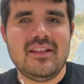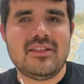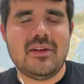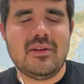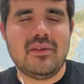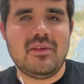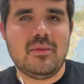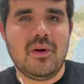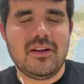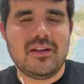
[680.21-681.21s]
So
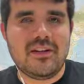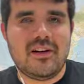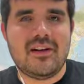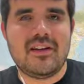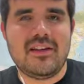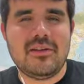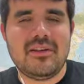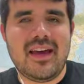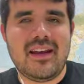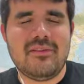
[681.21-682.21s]
one could argue
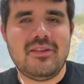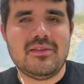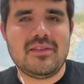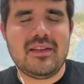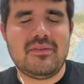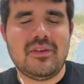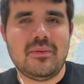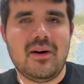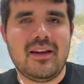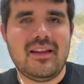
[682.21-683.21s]
that if you
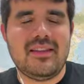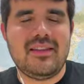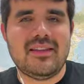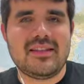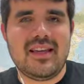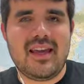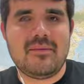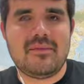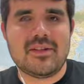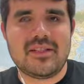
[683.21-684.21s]
wanted the
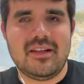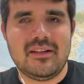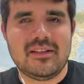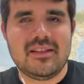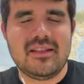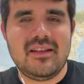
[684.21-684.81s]
same result,